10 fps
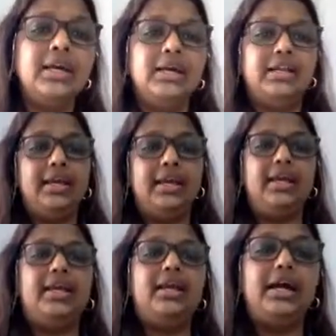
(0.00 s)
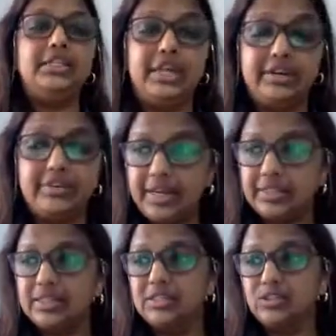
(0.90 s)
They are
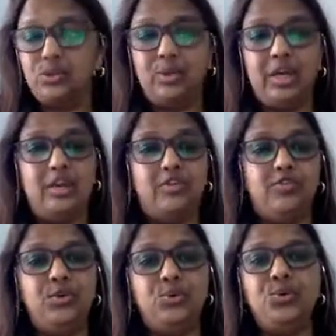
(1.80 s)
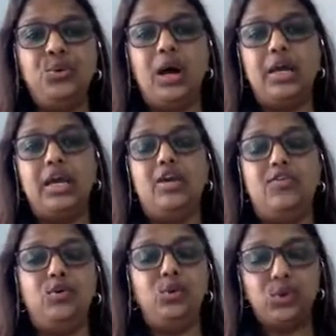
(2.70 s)
direct. So if you
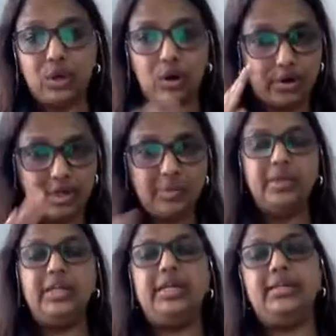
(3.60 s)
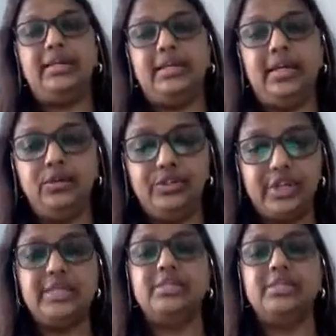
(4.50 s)
look horrible in the yellow dress,